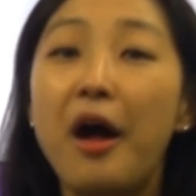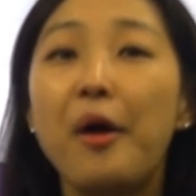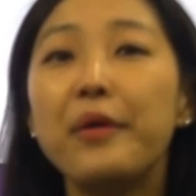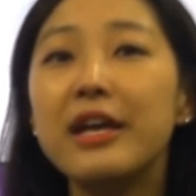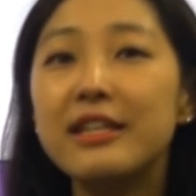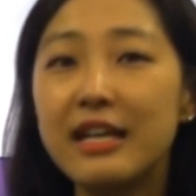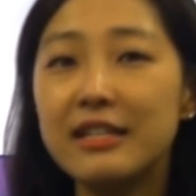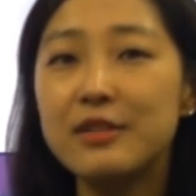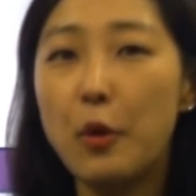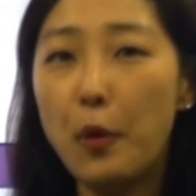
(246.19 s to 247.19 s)
Okay,
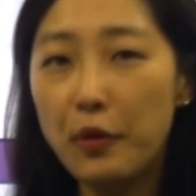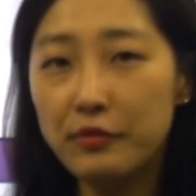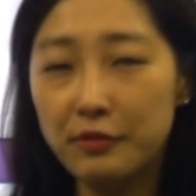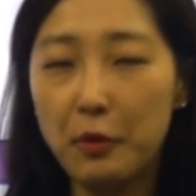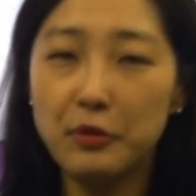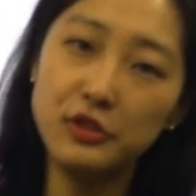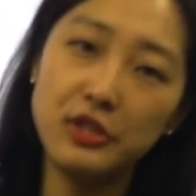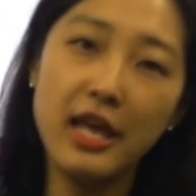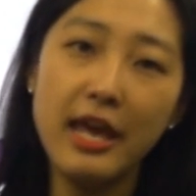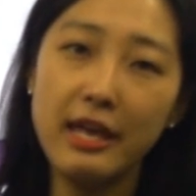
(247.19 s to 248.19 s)
that's all for
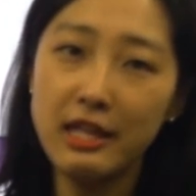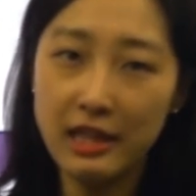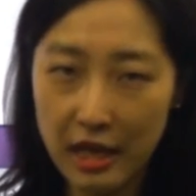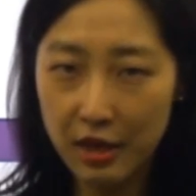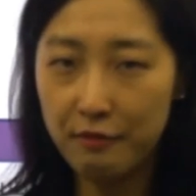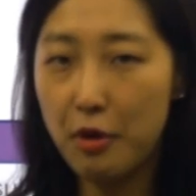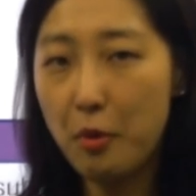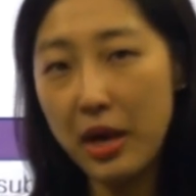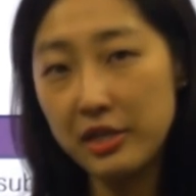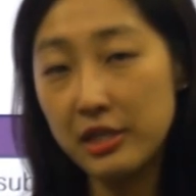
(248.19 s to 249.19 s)
today. Thank you for
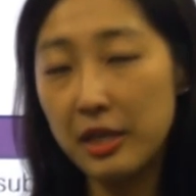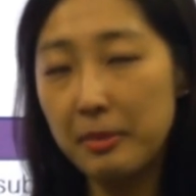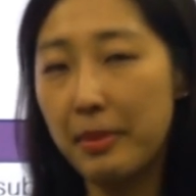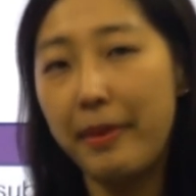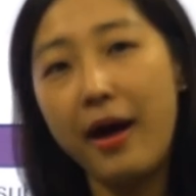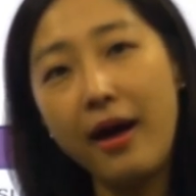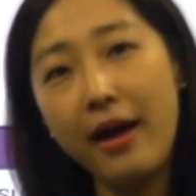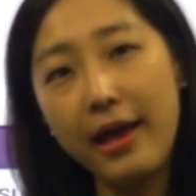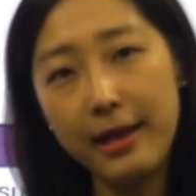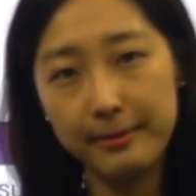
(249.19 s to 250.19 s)
watching.
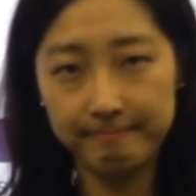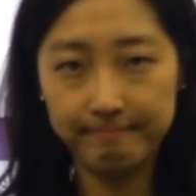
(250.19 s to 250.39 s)
Bye-bye.